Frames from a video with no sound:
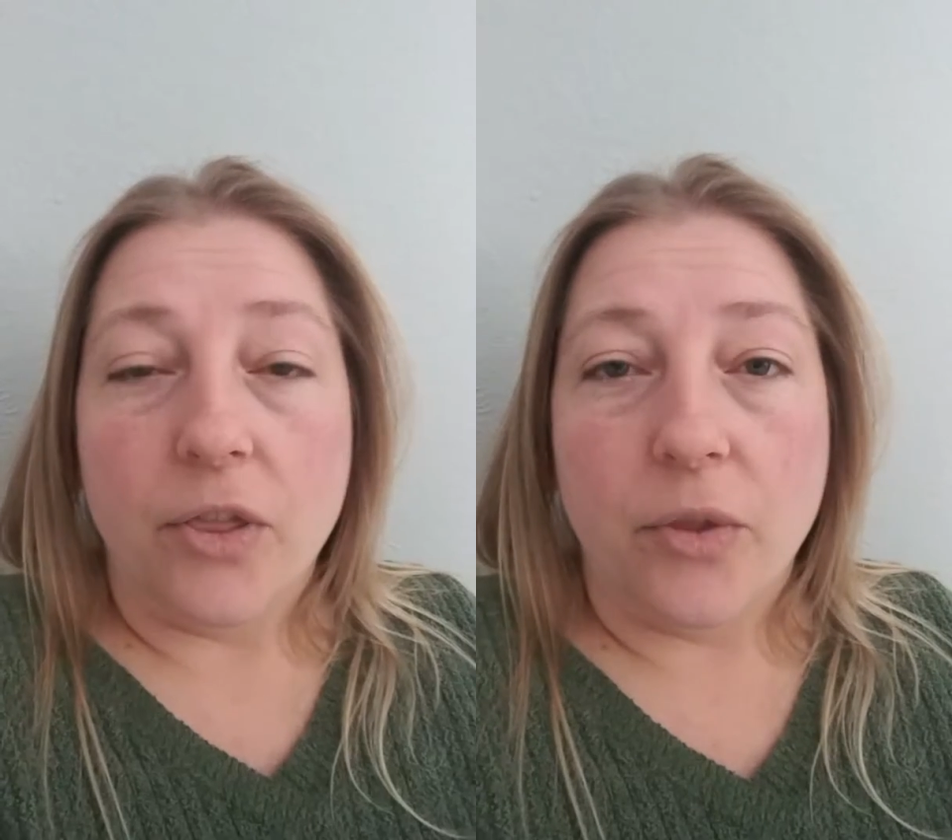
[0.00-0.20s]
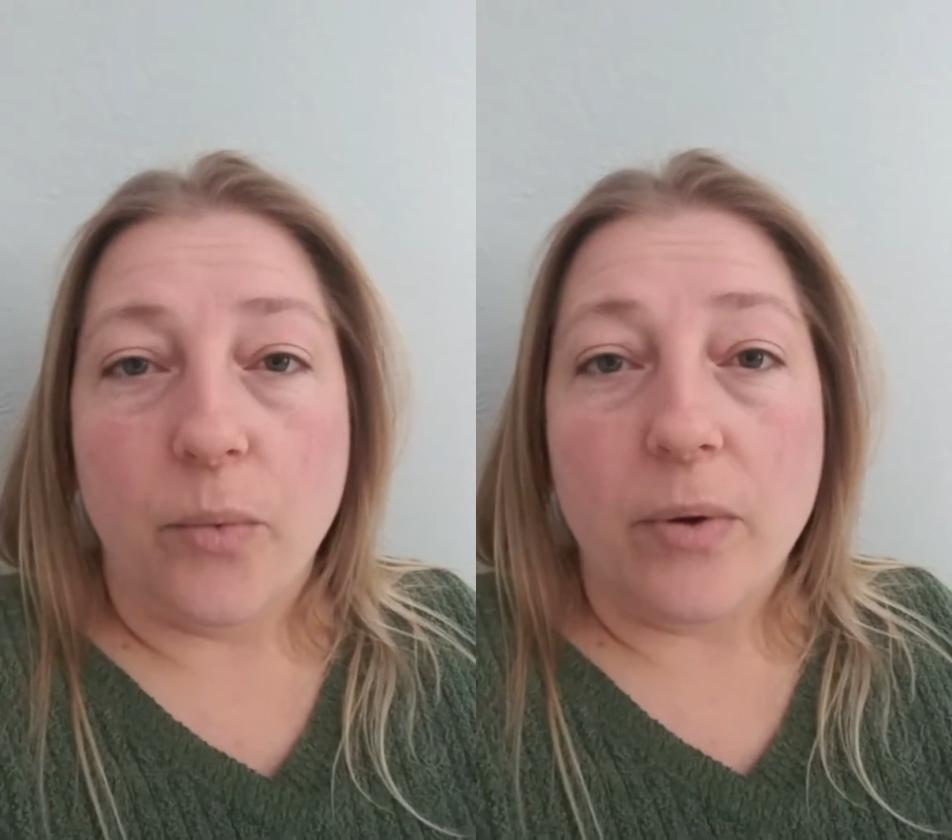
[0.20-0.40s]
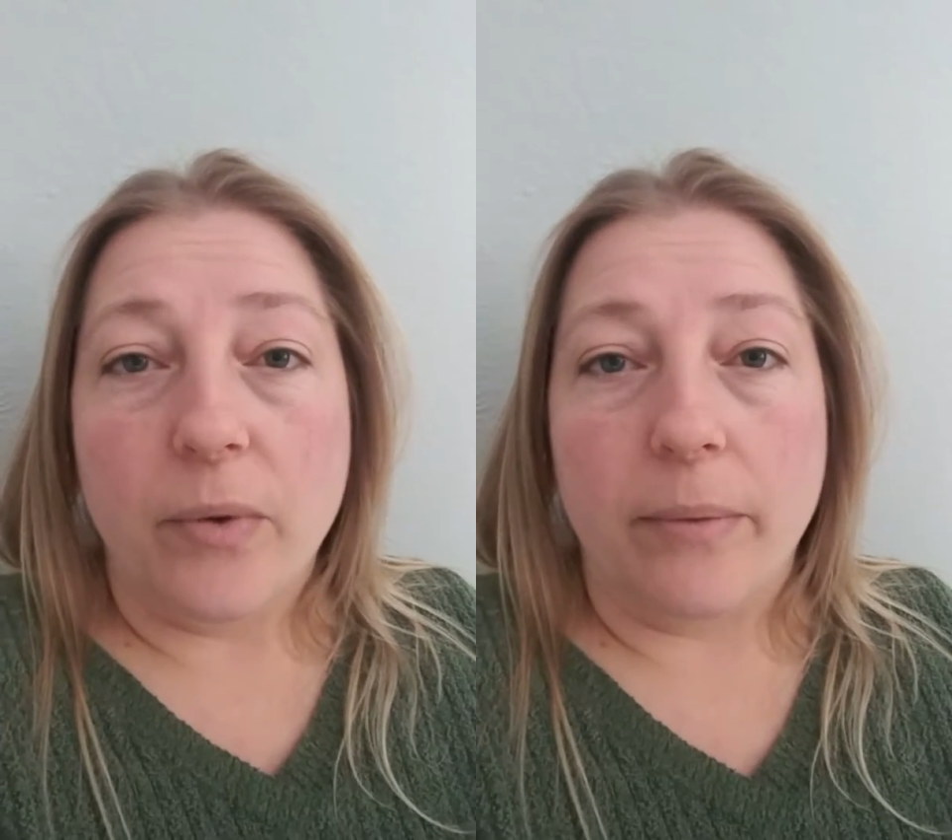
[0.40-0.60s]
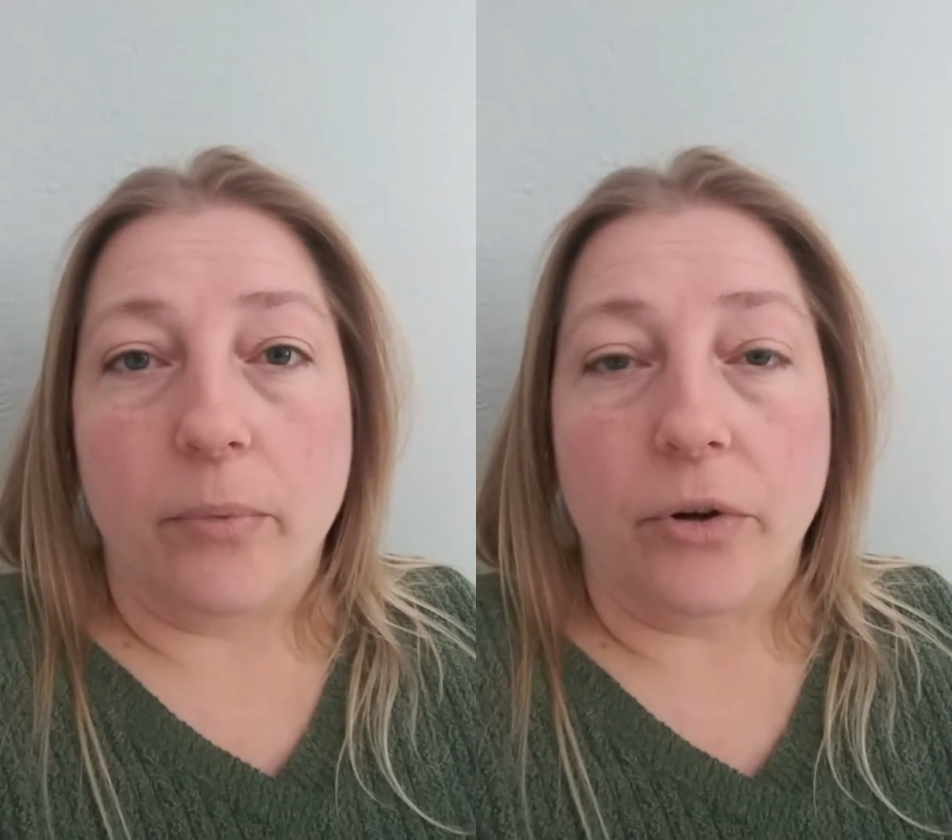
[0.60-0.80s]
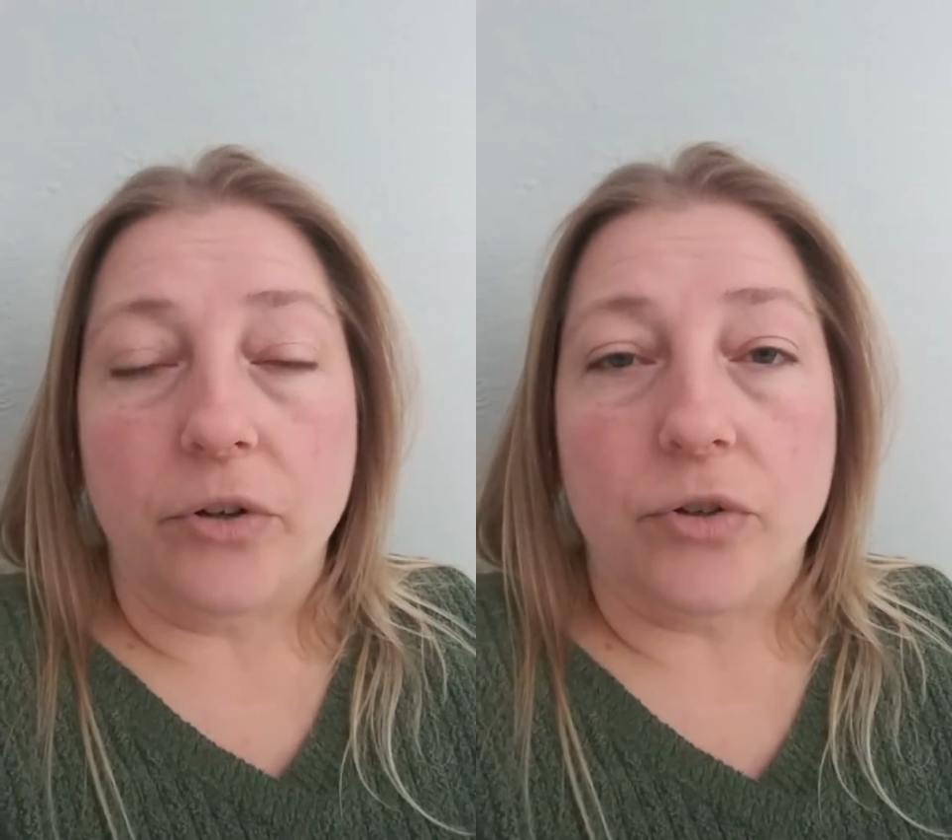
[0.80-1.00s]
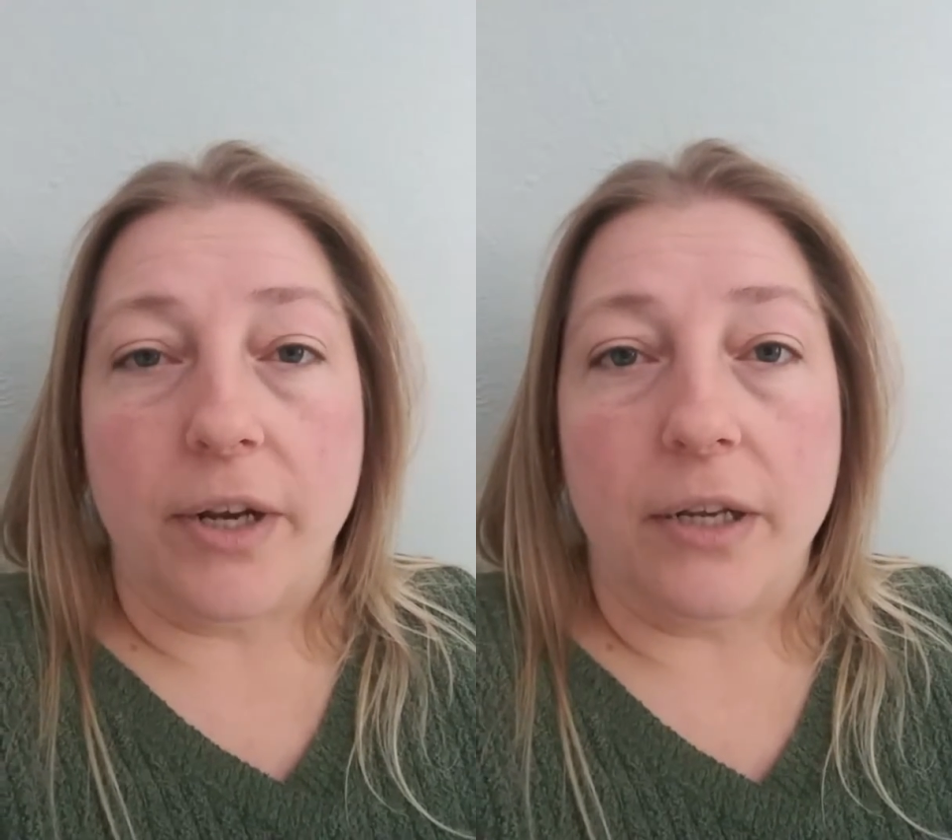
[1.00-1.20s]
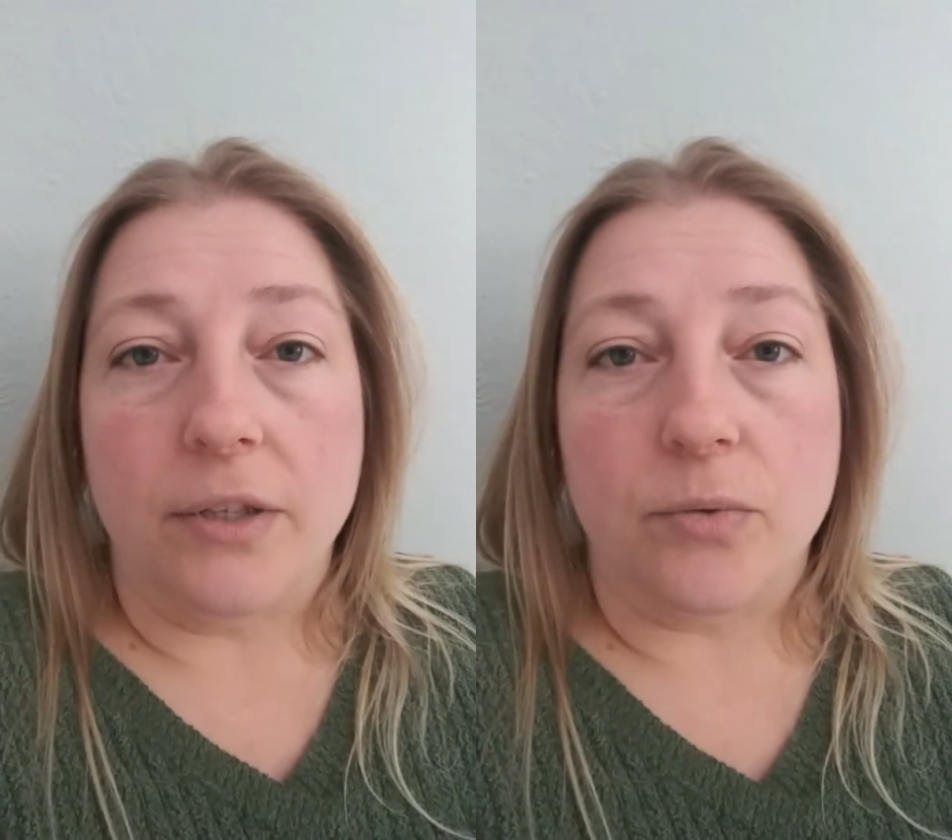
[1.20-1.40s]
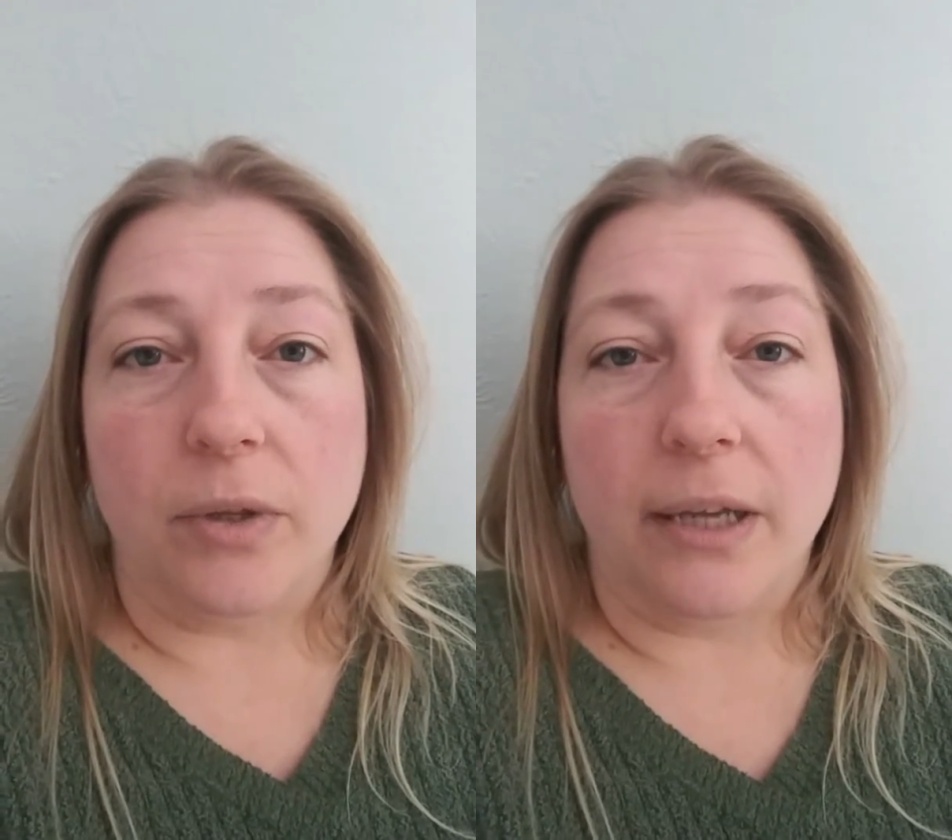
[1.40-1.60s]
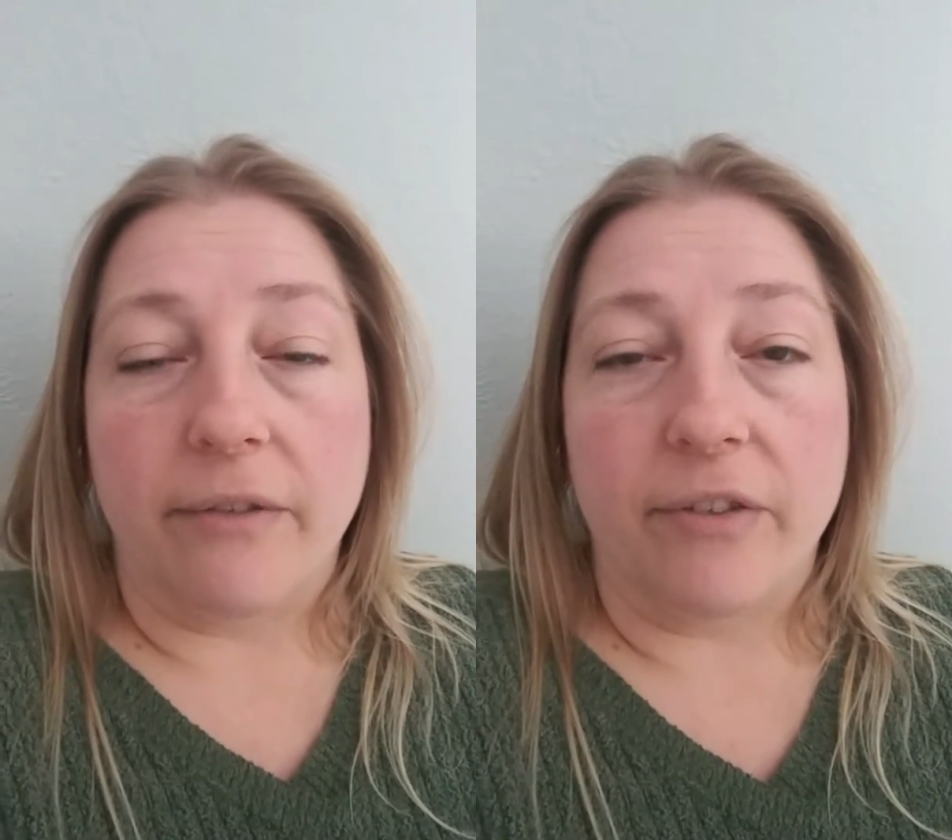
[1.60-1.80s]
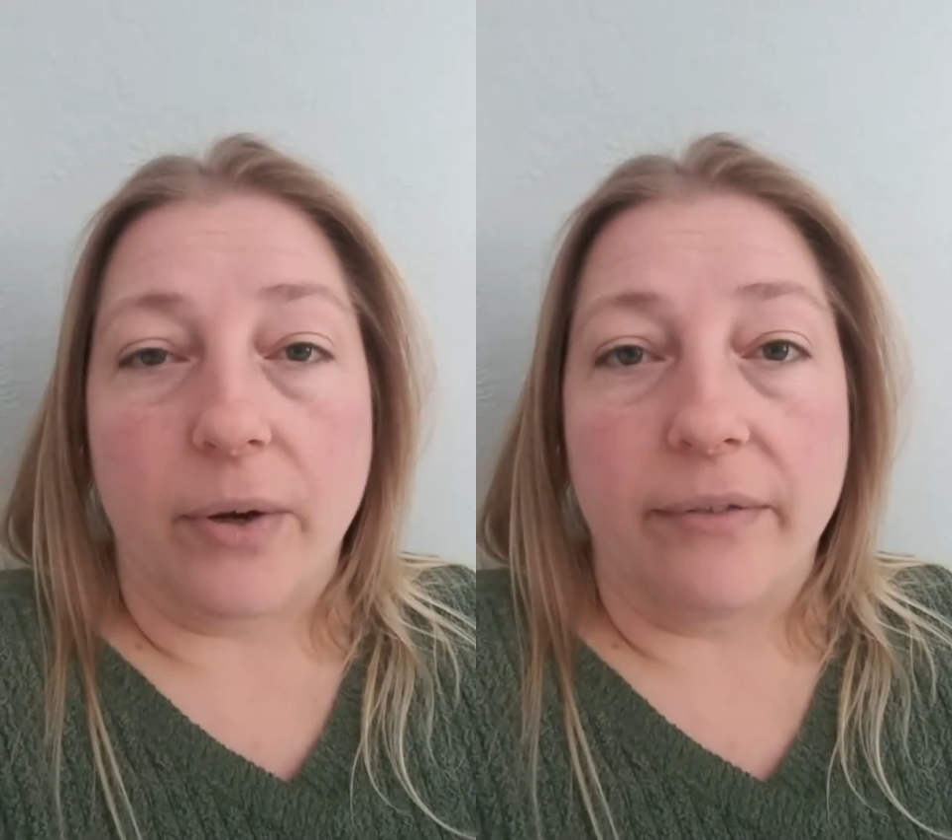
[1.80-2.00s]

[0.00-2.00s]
The one week board and train is really a very,